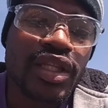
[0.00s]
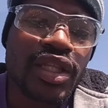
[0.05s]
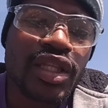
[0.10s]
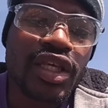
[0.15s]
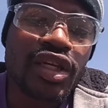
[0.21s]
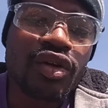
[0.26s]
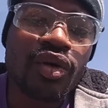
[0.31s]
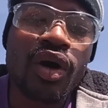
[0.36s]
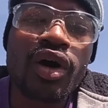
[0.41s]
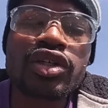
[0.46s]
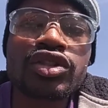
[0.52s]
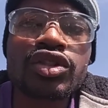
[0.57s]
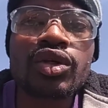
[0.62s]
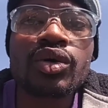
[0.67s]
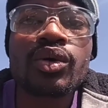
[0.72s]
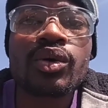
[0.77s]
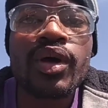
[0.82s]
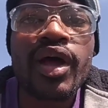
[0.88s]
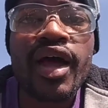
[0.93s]
Then you
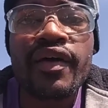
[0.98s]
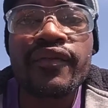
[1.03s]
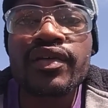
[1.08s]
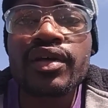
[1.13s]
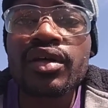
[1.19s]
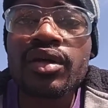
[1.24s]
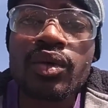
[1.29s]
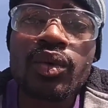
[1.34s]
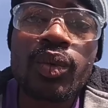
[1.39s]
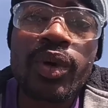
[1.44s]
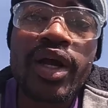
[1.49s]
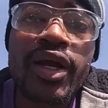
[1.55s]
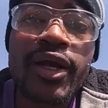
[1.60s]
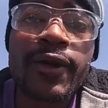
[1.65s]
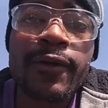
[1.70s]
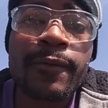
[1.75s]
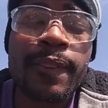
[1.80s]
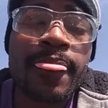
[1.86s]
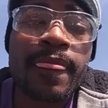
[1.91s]
also have it
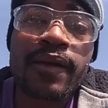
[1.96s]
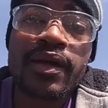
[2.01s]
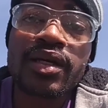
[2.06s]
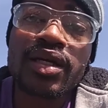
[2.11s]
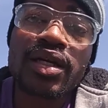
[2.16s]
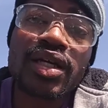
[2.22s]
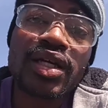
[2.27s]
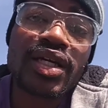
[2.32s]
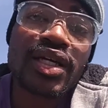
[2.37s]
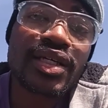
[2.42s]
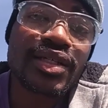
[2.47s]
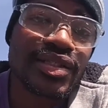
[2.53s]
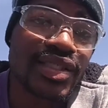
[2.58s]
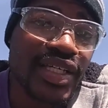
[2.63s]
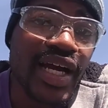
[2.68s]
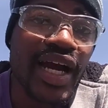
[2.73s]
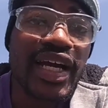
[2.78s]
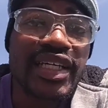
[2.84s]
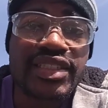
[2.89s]
where
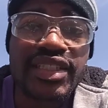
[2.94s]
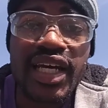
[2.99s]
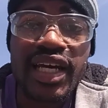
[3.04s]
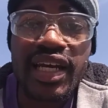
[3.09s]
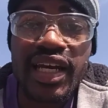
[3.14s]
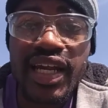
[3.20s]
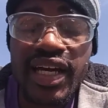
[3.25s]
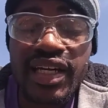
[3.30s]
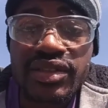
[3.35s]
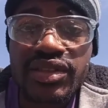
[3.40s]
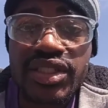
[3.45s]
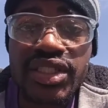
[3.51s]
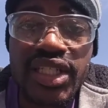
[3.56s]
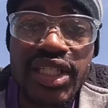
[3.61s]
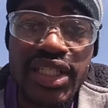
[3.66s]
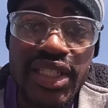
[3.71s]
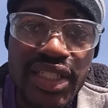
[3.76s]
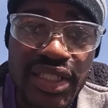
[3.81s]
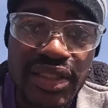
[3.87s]
the guy's not allowed to
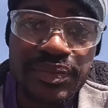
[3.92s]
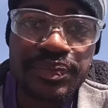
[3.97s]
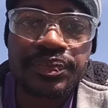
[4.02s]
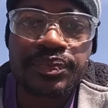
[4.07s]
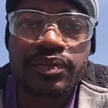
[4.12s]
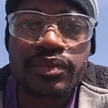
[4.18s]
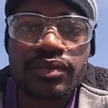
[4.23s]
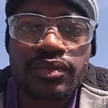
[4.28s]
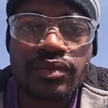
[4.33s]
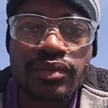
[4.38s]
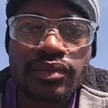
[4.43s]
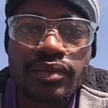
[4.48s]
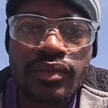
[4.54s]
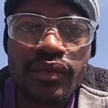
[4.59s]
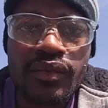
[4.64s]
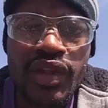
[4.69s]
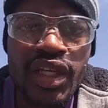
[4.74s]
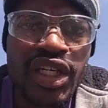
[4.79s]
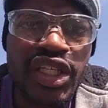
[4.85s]
lead.
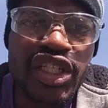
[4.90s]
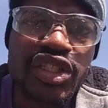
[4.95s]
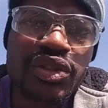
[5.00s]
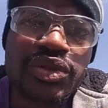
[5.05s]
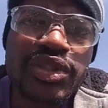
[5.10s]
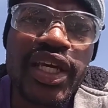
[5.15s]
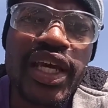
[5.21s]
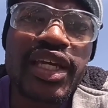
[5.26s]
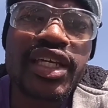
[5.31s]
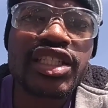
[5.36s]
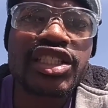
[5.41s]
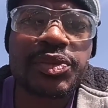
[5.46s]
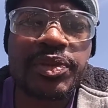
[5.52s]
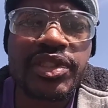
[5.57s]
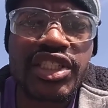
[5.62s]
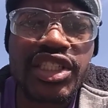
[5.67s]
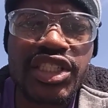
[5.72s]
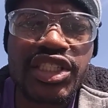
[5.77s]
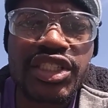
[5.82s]
You take his
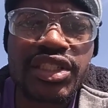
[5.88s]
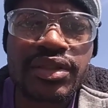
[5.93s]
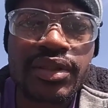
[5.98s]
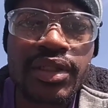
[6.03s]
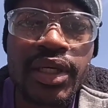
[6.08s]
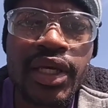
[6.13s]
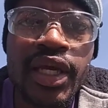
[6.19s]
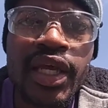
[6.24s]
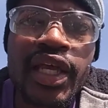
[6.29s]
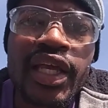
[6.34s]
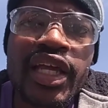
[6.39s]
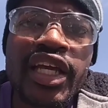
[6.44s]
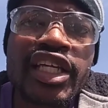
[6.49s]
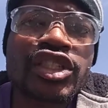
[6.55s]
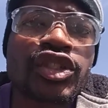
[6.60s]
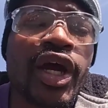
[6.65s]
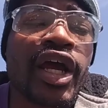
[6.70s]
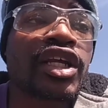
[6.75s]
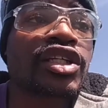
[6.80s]
position.
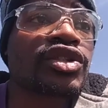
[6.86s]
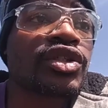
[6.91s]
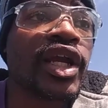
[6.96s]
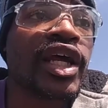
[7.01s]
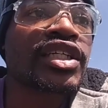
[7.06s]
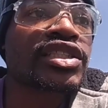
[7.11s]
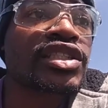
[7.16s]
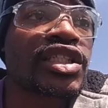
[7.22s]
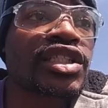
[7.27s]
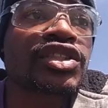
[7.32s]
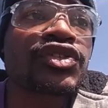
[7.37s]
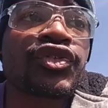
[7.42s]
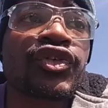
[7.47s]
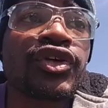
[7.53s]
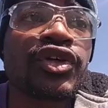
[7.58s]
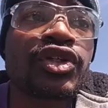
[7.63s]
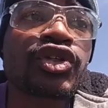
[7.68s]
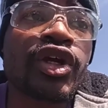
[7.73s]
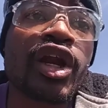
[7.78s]
He's trying to do nice things for
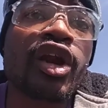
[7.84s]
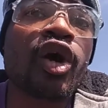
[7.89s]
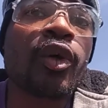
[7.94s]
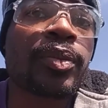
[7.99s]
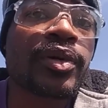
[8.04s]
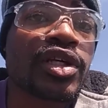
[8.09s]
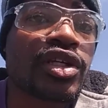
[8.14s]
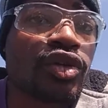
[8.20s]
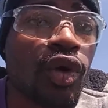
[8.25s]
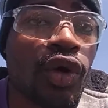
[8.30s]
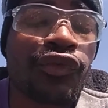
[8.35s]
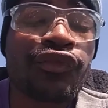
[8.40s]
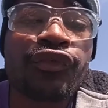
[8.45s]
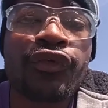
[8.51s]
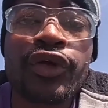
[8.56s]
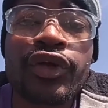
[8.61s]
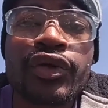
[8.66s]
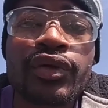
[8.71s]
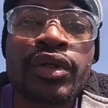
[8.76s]
you. He's trying to open a door
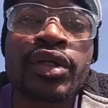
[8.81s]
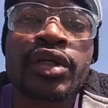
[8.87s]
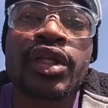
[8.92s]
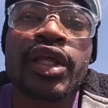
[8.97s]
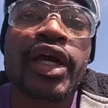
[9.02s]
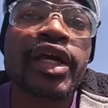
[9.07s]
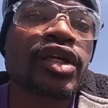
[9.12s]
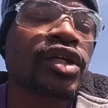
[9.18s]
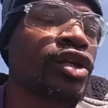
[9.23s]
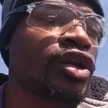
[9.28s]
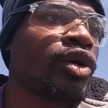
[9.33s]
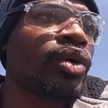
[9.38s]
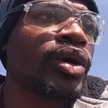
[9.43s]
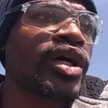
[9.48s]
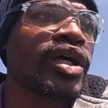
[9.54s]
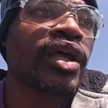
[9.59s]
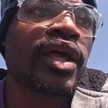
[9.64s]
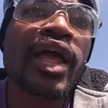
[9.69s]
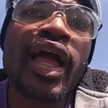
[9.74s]
for you, and you're like, you know
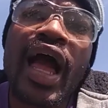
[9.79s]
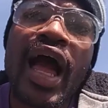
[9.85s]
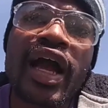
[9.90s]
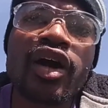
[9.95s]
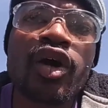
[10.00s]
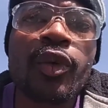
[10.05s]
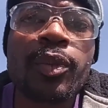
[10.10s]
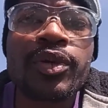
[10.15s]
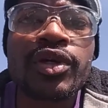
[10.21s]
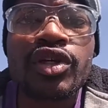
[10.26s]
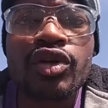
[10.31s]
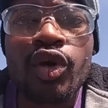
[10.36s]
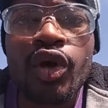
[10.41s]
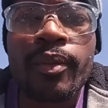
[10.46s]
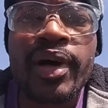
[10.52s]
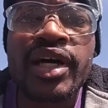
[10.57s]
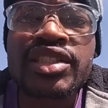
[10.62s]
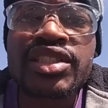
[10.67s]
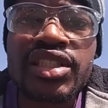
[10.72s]
what? I could open the
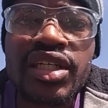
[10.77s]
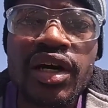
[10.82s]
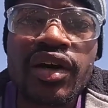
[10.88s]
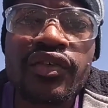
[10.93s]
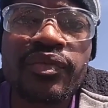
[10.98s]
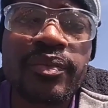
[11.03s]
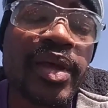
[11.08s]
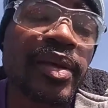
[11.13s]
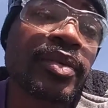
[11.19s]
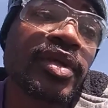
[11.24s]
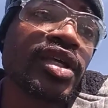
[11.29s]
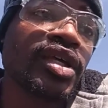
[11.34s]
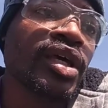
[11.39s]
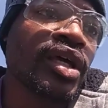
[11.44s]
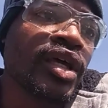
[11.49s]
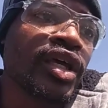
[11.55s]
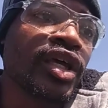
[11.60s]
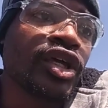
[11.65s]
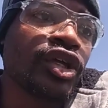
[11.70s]
door myself. Maybe
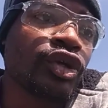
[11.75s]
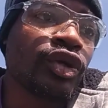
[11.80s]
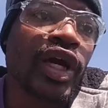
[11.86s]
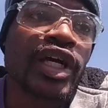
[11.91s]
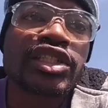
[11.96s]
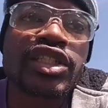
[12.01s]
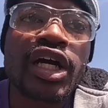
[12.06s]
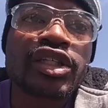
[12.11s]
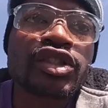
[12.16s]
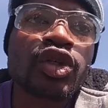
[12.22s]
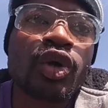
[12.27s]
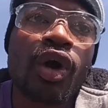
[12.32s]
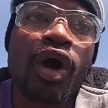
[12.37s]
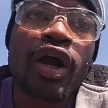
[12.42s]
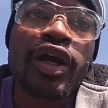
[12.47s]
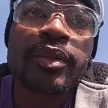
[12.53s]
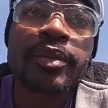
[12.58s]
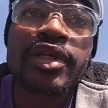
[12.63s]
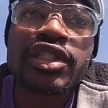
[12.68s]
you guys got into an
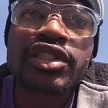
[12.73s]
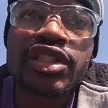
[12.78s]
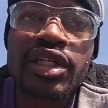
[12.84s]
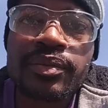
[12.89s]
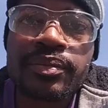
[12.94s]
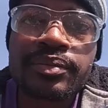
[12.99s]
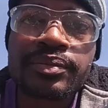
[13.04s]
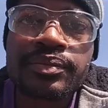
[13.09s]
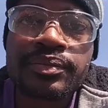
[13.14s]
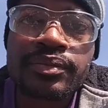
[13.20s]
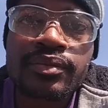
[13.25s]
argument or something.